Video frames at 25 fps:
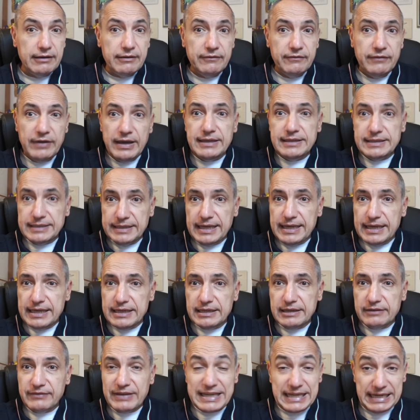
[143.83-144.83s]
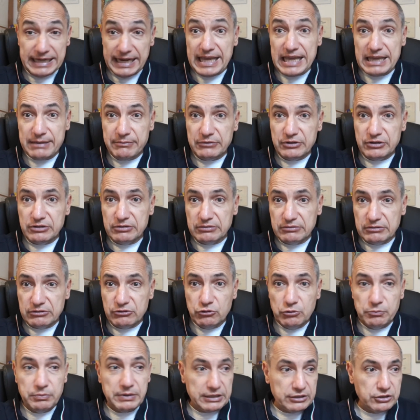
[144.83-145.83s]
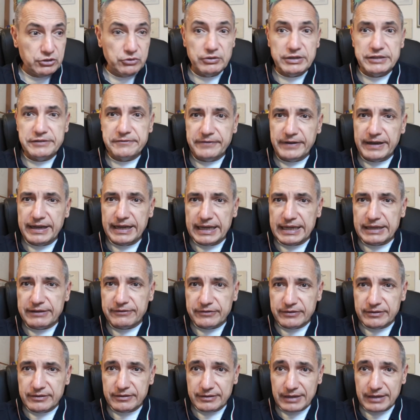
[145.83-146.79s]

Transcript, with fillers: they say, they claim 2 plus 2 is 5.